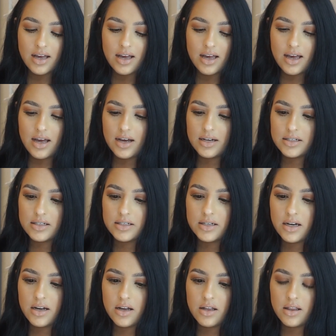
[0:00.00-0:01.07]
And
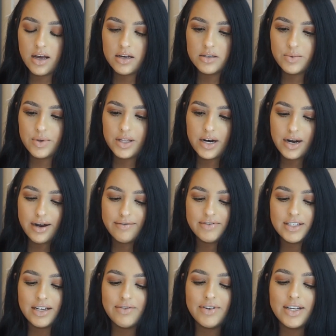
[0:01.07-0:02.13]
last one that I have
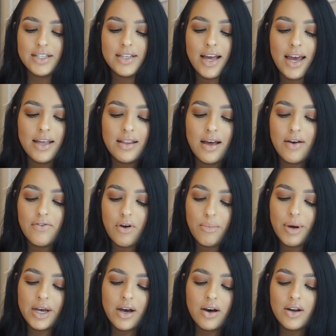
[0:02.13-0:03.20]
saved is, hey love, oh
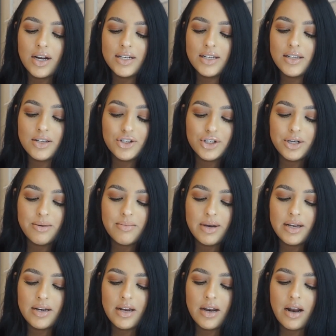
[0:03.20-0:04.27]
my god, I did the
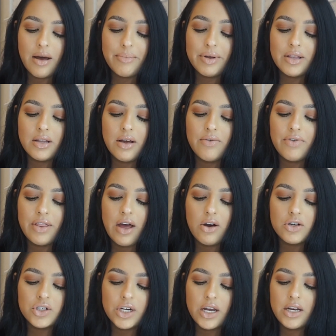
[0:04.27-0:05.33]
treatment and I'm in love with how
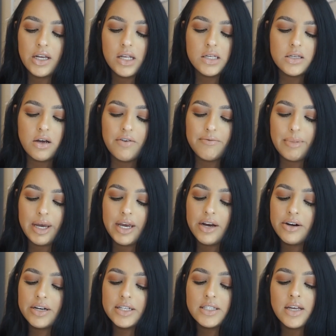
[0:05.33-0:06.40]
shiny and soft my
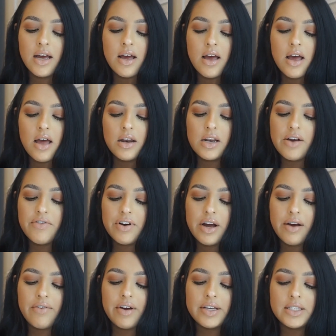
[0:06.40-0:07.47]
hair is. Never
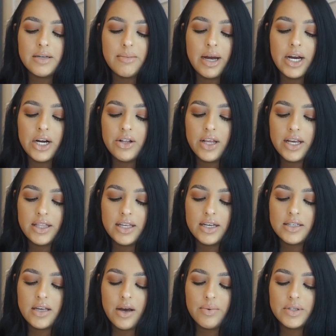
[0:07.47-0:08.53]
have I seen my hair like
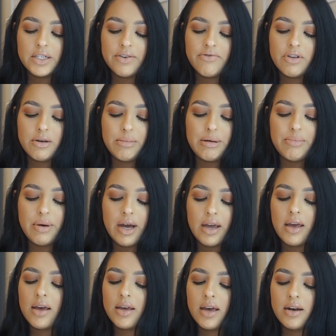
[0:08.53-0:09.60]
this. I will definitely be
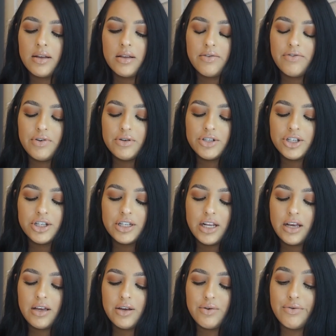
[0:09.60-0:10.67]
buying again in the future.
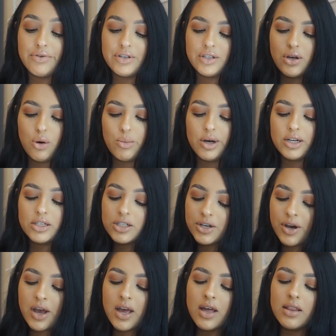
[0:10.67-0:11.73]
Thank you so much.
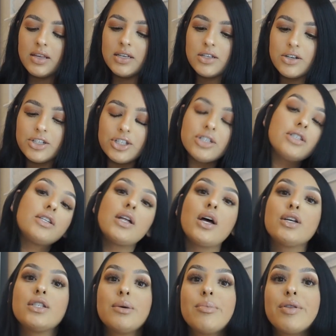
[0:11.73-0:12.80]
These are just
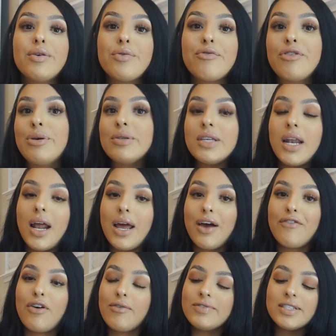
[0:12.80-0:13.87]
some of the reviews that I
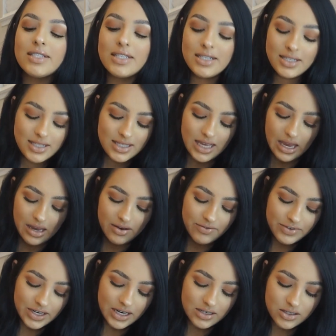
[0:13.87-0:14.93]
have obviously
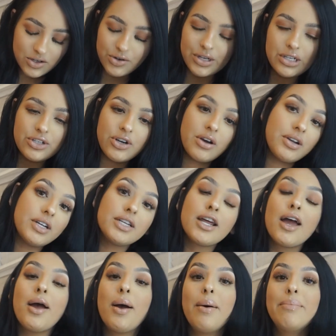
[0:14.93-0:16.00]
saved and screenshotted,
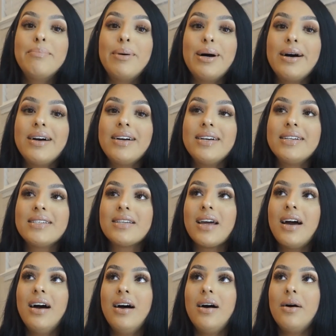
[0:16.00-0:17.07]
but
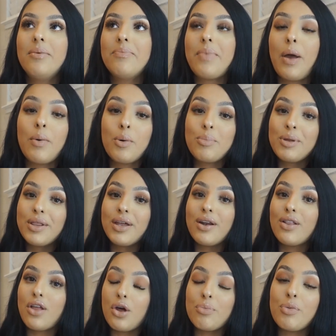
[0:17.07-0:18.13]
I'm hoping that
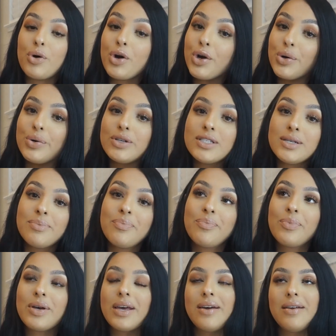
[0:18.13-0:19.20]
a lot more girls
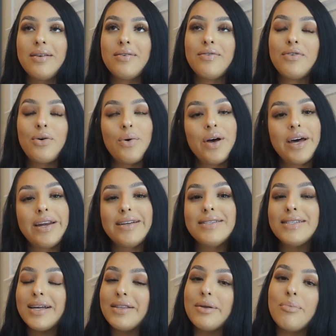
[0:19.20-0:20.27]
can go ahead and
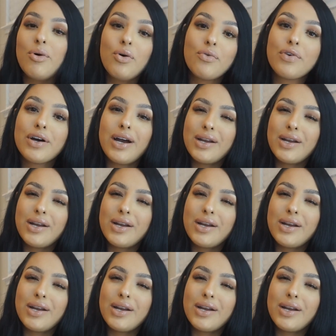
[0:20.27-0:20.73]
send them over.